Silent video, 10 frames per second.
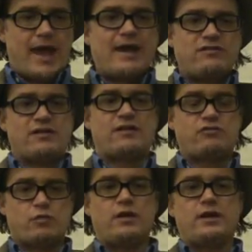
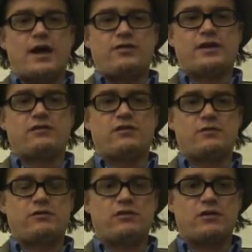Access, really, I think, to
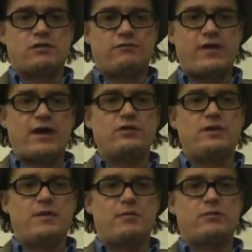the
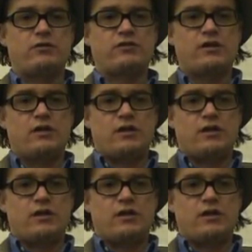faculty members'